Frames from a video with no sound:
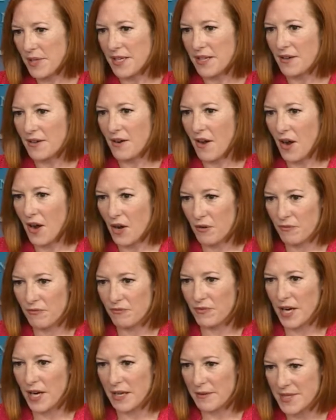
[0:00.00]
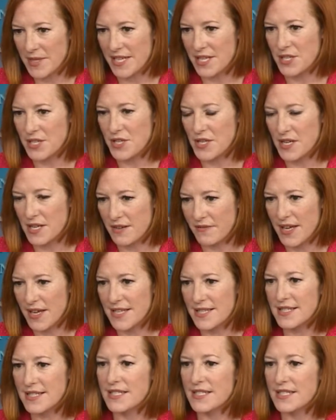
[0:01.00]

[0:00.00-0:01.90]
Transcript: Peter, our recommendation and advice